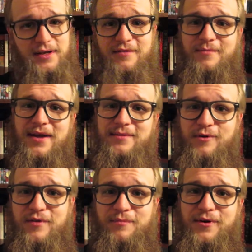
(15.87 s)
that have made the
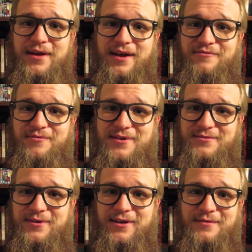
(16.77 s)
movie pretty
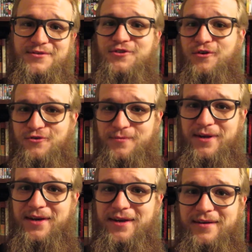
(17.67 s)
infamous when it comes to social
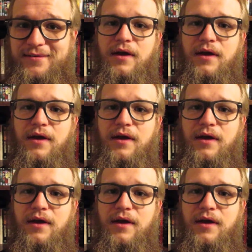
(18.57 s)
media.